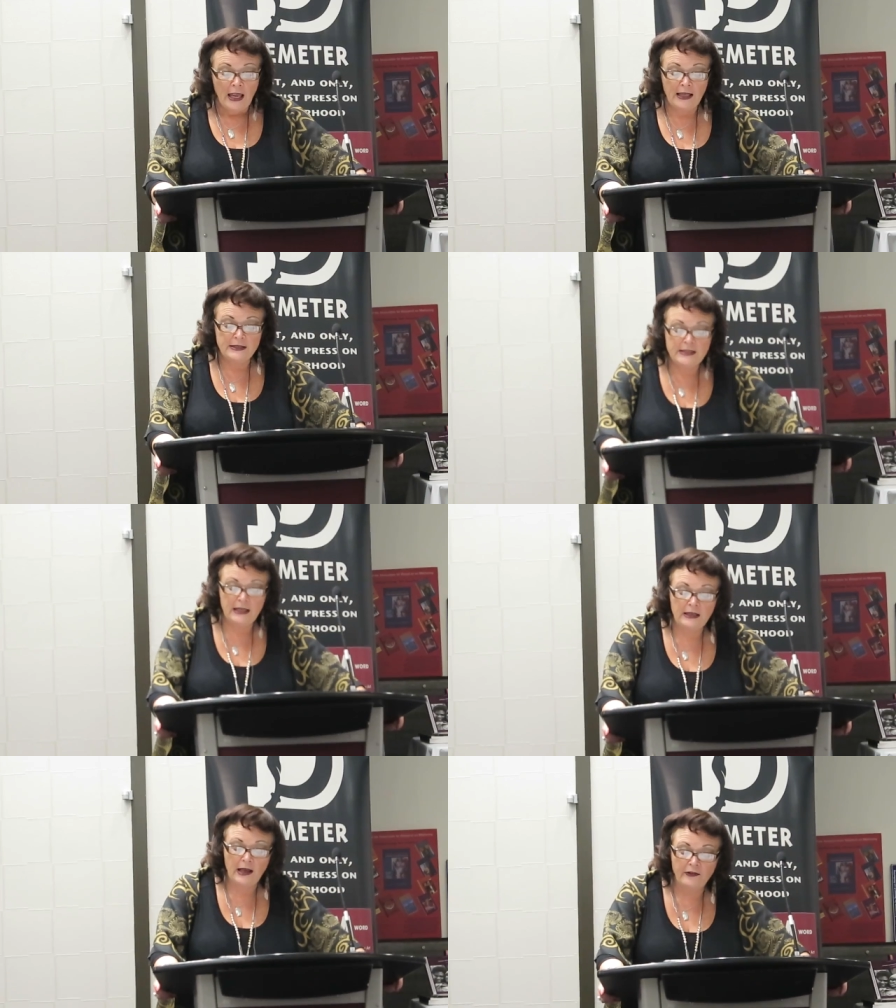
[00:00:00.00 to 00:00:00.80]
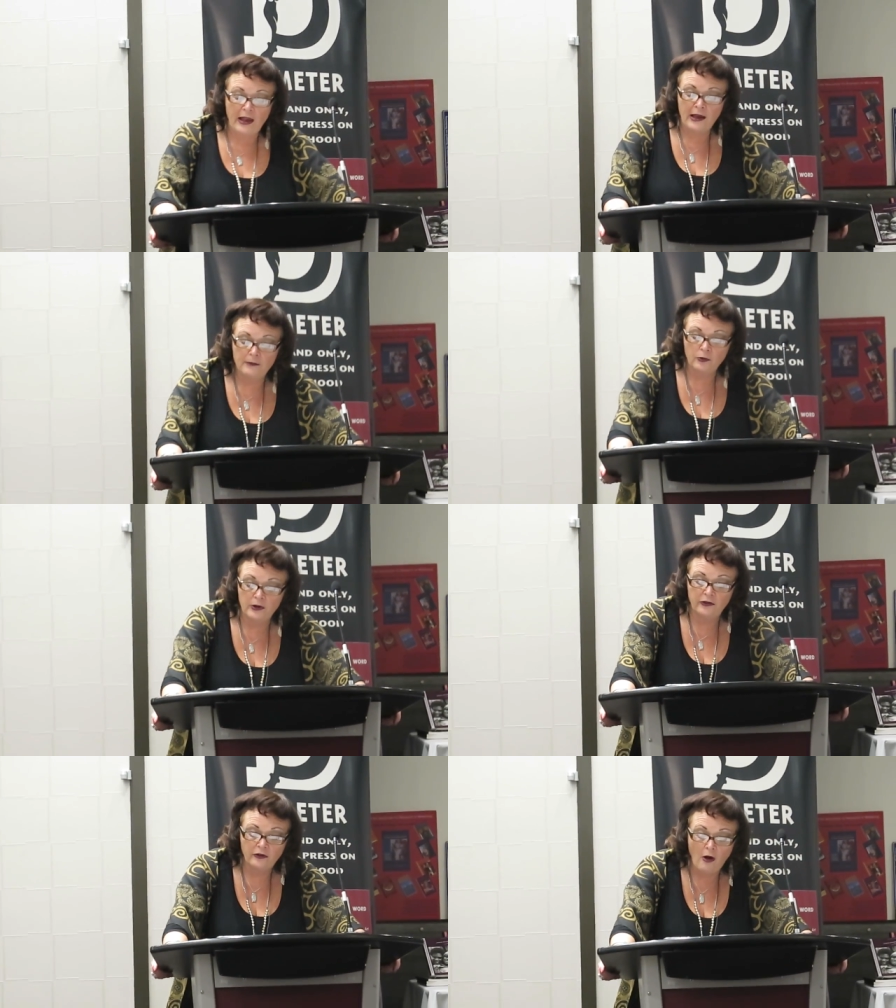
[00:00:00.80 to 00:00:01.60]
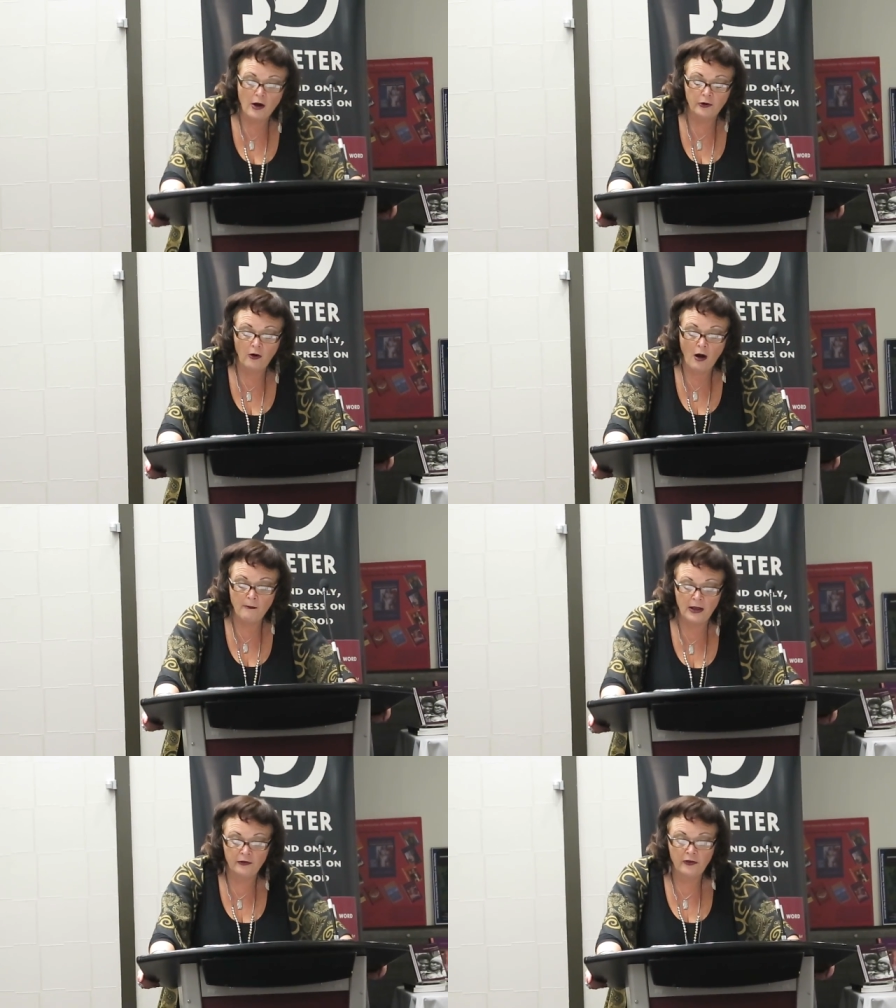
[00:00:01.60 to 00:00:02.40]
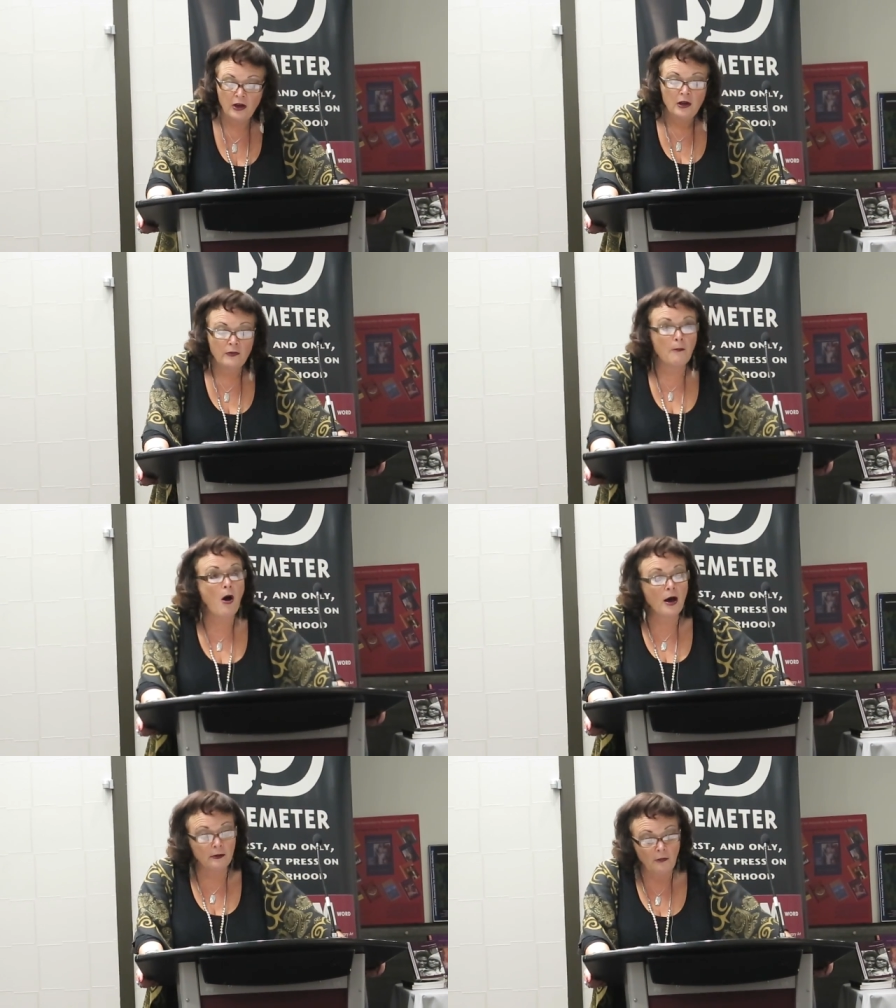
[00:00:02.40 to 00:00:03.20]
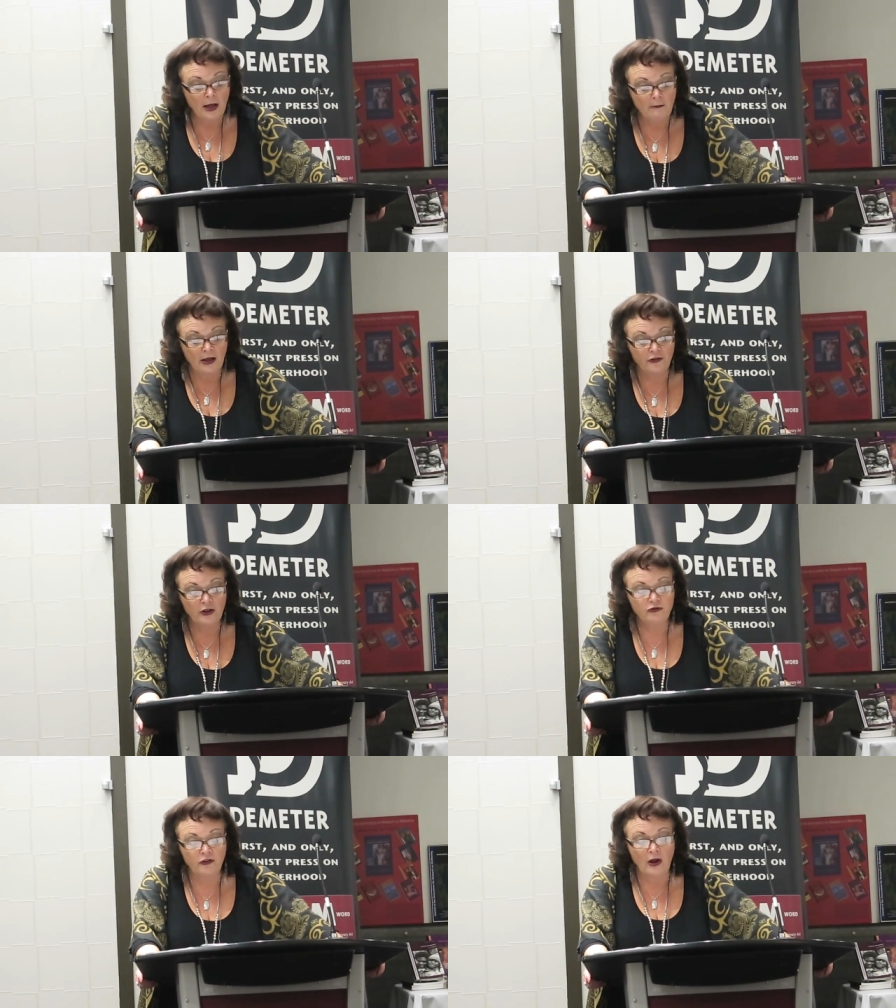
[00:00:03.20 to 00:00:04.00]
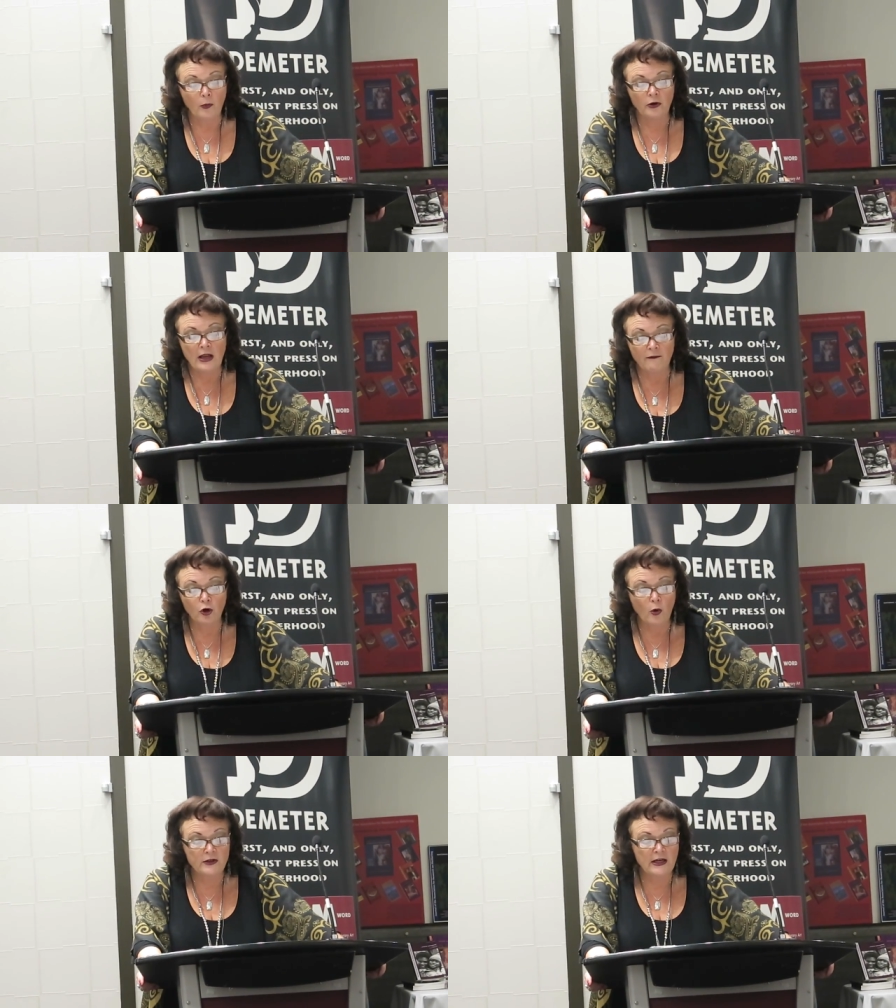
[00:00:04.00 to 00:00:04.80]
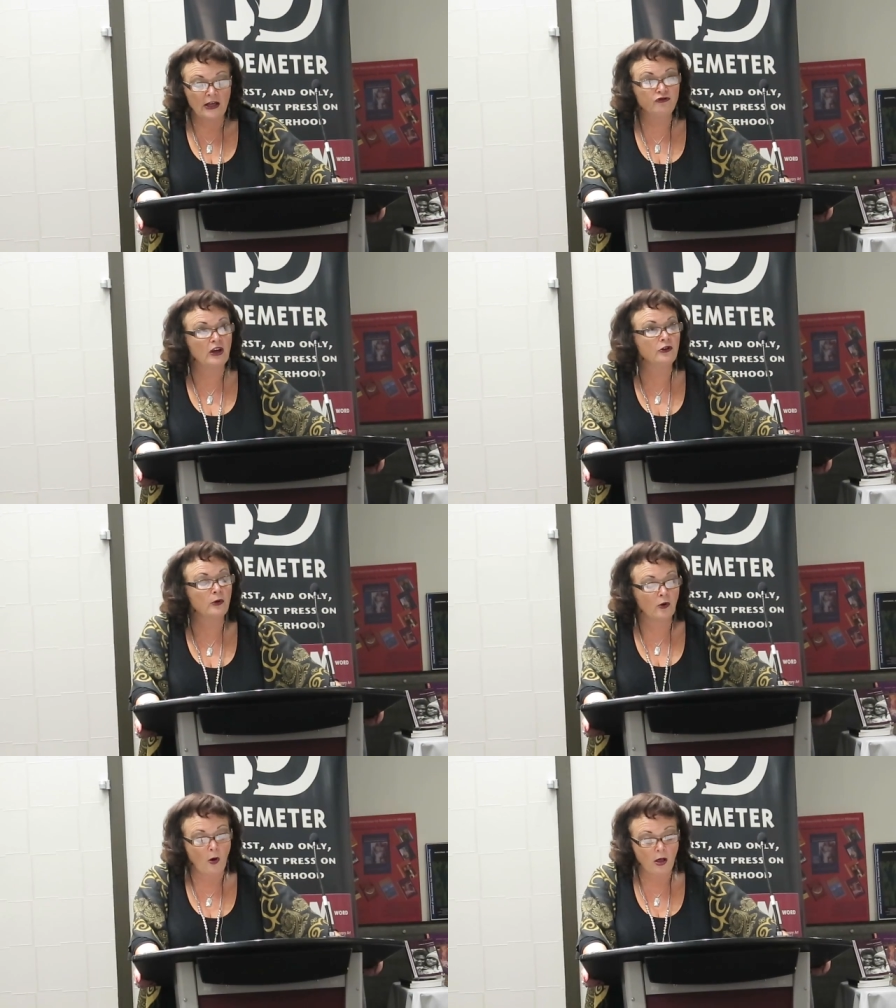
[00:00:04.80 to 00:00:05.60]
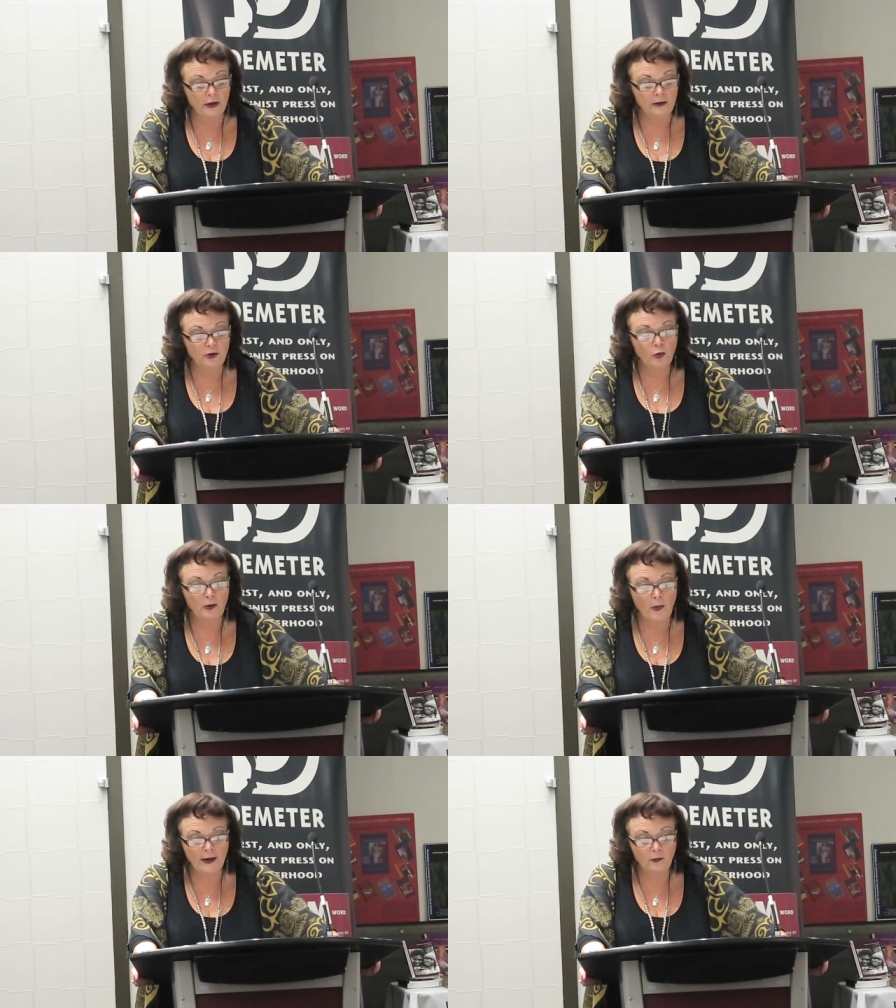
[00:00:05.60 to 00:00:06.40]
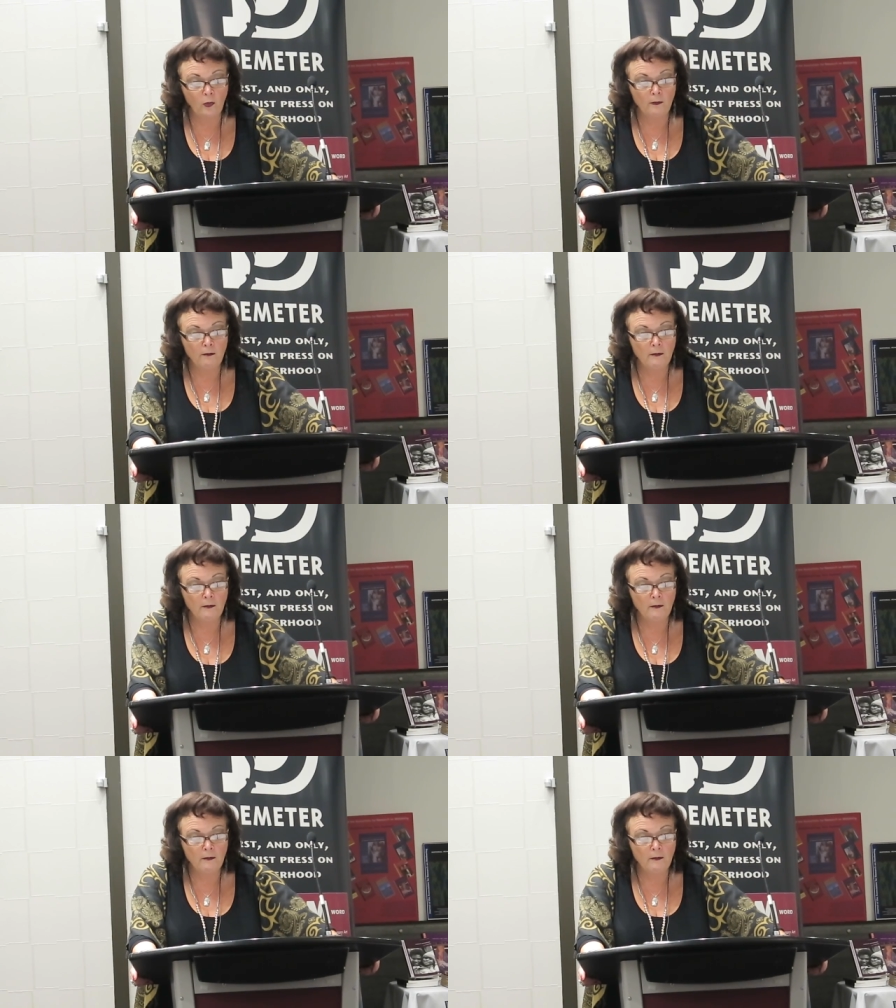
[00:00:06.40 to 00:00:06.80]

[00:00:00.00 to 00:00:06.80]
Indeed, as Anne-Marie Slaughter comments, the bottom line message is that we're never going to get gender equality between men